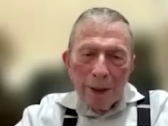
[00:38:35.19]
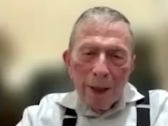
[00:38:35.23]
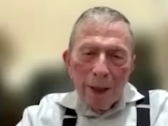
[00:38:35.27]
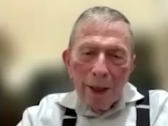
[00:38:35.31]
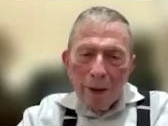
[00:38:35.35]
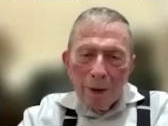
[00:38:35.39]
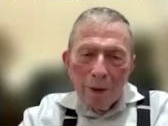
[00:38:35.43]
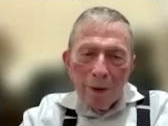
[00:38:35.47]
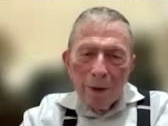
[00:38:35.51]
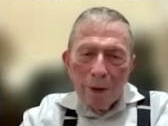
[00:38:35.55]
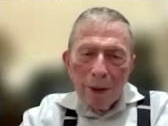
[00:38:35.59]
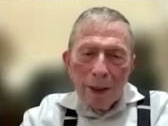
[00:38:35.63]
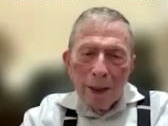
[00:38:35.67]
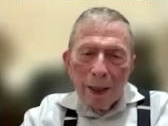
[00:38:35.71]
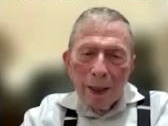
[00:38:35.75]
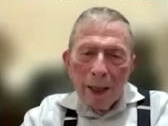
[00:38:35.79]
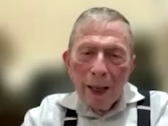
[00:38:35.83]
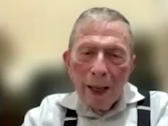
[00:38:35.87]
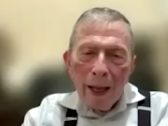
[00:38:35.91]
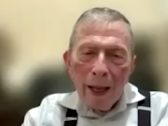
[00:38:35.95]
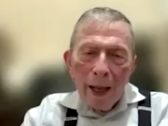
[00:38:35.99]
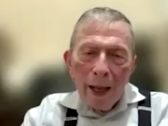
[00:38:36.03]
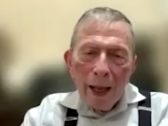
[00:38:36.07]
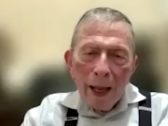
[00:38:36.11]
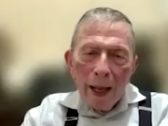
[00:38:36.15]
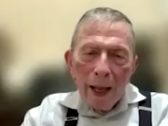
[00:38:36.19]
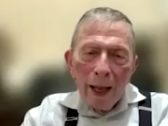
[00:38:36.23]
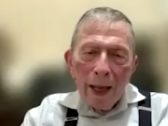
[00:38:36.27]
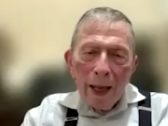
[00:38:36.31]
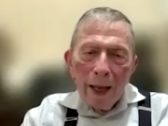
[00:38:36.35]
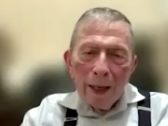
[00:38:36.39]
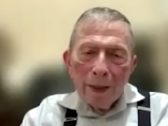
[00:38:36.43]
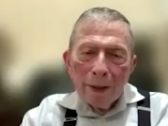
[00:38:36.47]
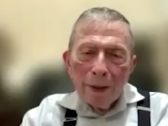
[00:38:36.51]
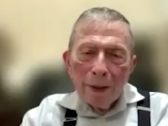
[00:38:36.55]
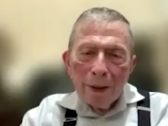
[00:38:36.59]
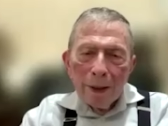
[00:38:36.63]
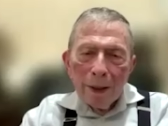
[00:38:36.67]
the other thing,
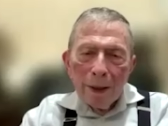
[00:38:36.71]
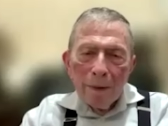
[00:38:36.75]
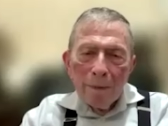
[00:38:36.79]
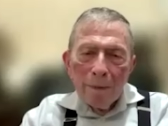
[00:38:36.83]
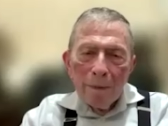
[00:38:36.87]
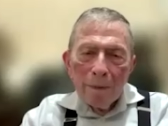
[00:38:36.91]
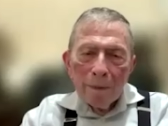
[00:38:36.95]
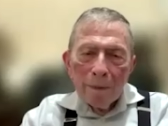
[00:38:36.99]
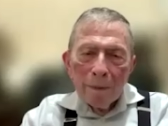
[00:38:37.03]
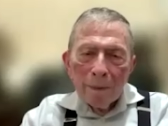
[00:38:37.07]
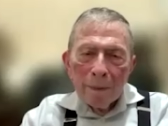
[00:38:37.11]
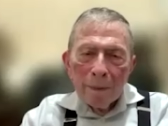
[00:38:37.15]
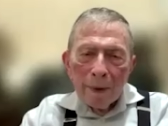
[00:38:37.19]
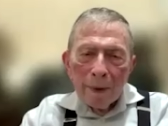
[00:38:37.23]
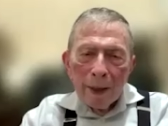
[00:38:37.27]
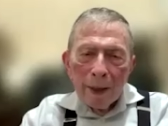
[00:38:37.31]
and